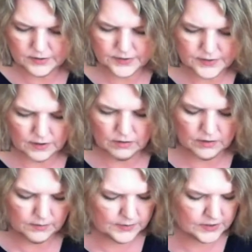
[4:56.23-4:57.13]
So
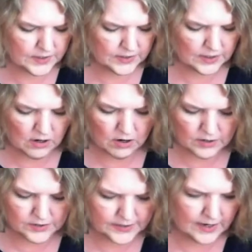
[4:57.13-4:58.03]
let me just get the
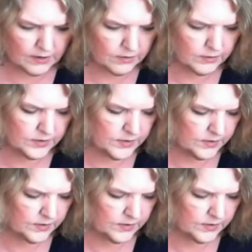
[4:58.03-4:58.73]
cards out